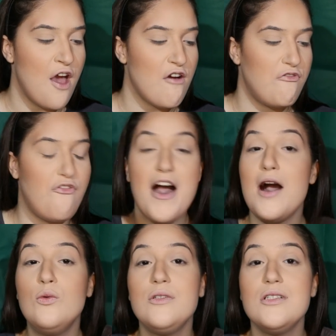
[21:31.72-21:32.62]

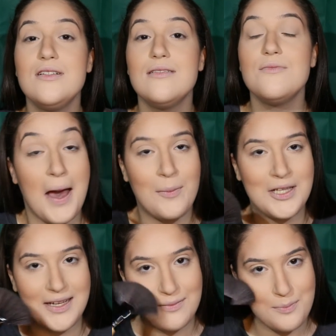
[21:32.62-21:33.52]
found
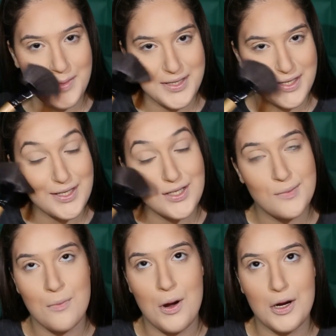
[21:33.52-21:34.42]
Pamela, Miss
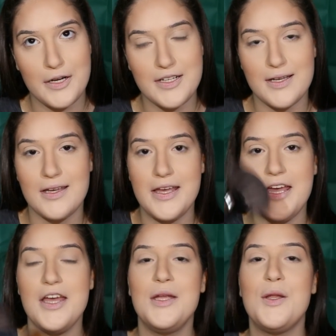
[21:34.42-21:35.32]
Smart,
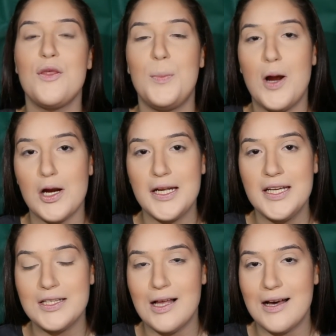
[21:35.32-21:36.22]
in the
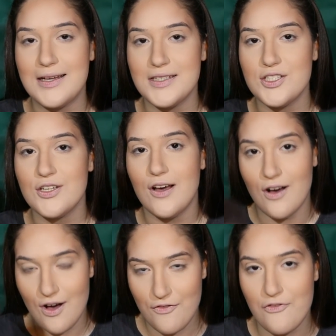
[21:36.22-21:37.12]
parking lot
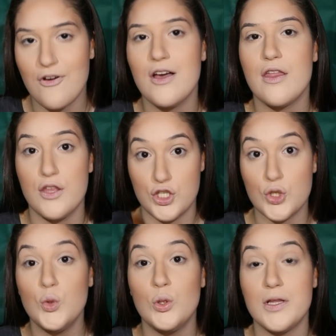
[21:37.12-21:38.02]
of the
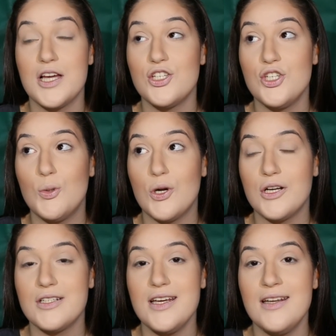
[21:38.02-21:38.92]
school that she
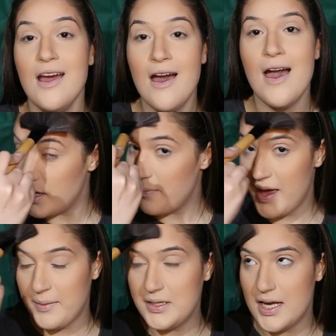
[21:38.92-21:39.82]
worked in.
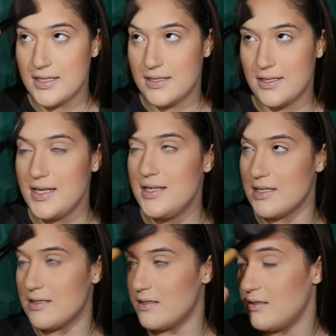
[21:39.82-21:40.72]
Pamela
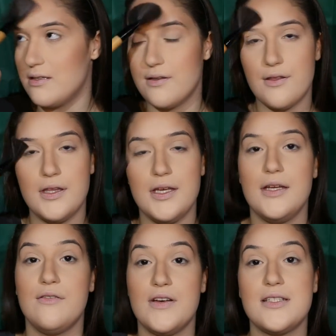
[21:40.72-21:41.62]
sees
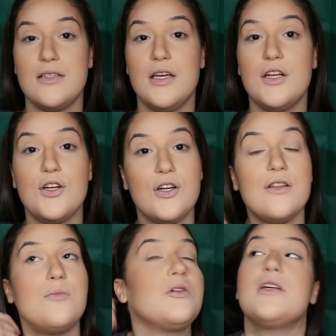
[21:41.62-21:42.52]
the investigator
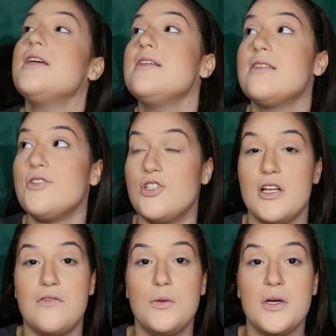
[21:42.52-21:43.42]
and the police and
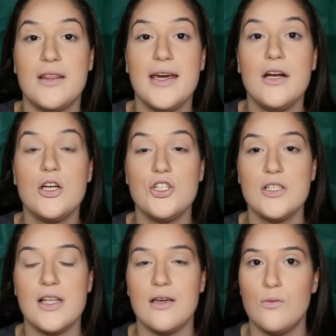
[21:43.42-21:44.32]
just everyone there.
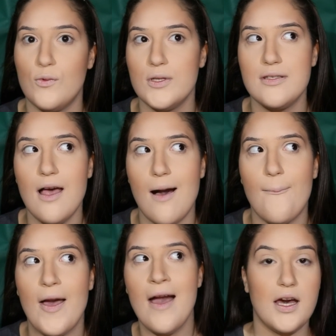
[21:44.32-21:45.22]
She's like, what's
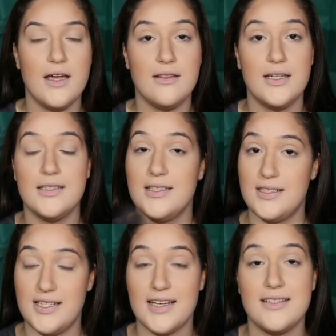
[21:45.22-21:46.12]
up? And then
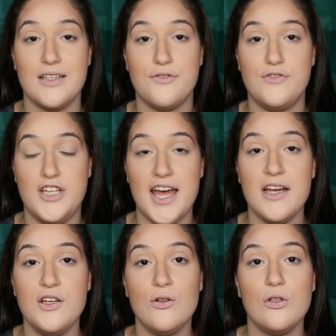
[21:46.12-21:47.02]
Detective
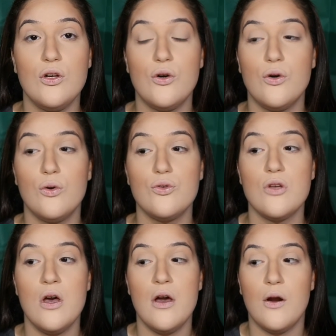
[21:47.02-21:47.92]
Daniel
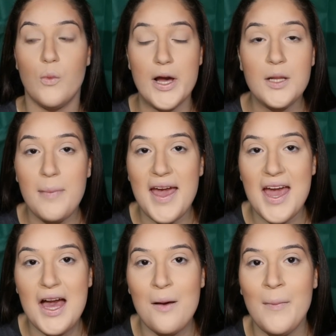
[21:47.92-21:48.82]
goes, well,
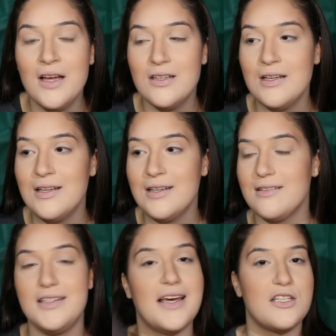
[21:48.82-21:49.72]
Pam,
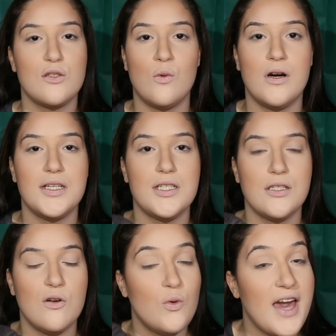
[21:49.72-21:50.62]
guess
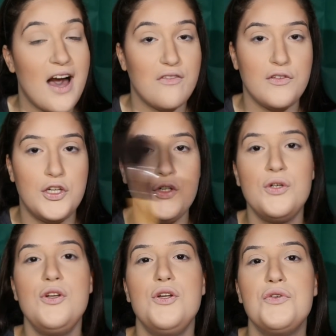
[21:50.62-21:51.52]
what? We have
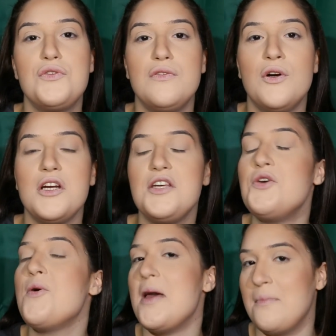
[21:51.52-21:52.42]
good news for
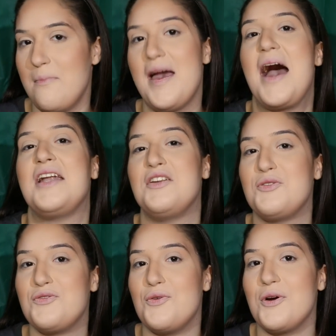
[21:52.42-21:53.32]
you and bad
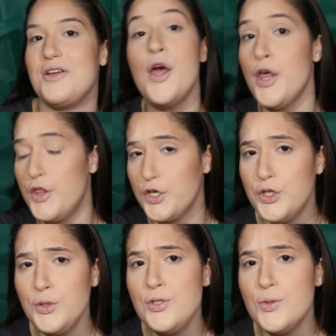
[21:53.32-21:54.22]
news for you. The
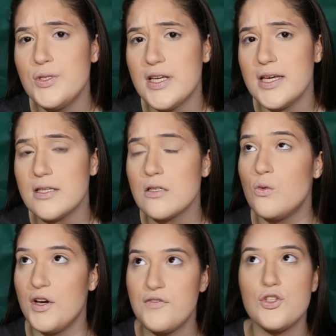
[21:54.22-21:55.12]
good news is
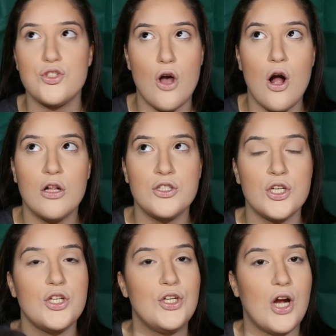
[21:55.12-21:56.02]
we've
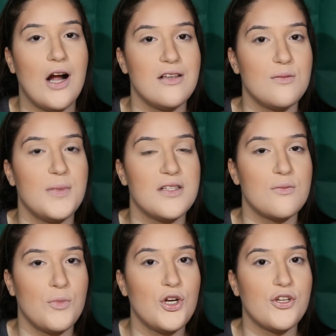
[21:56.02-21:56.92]
solved your
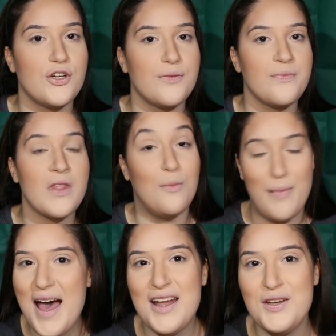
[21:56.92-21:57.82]
husband's murder. The
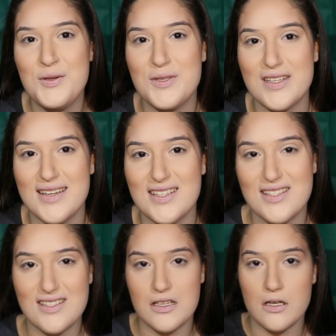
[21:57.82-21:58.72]
bad news
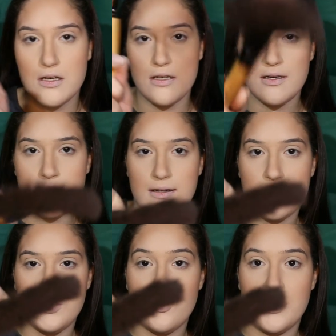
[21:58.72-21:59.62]
is
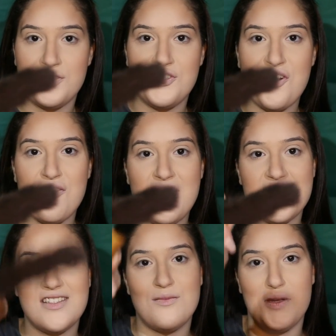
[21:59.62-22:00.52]
you're under
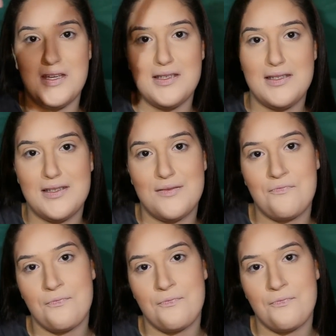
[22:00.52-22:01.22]
arrest, bitch.